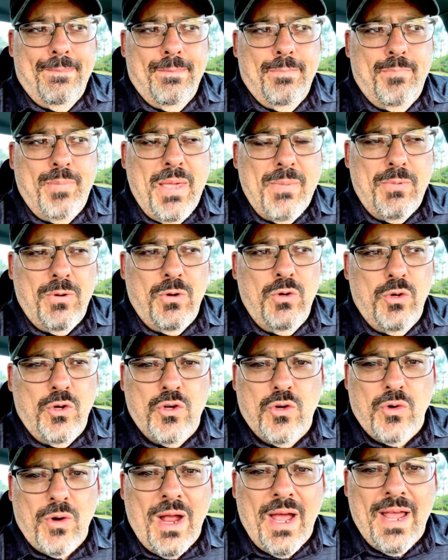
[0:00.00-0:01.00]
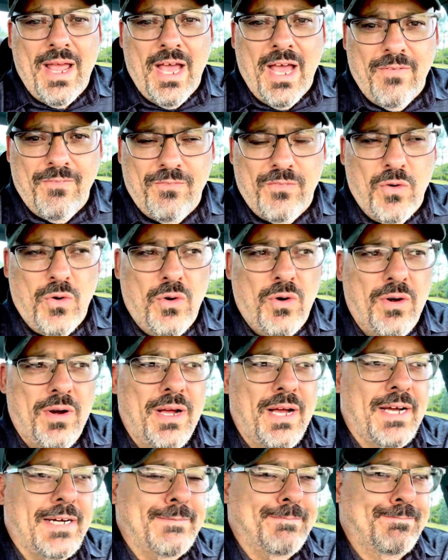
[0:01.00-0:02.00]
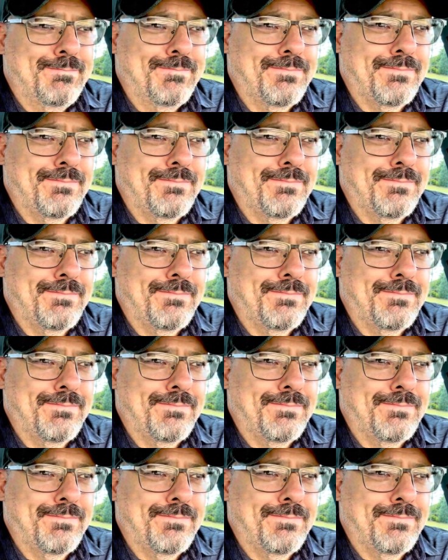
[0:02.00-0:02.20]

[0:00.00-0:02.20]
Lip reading: people who cry out for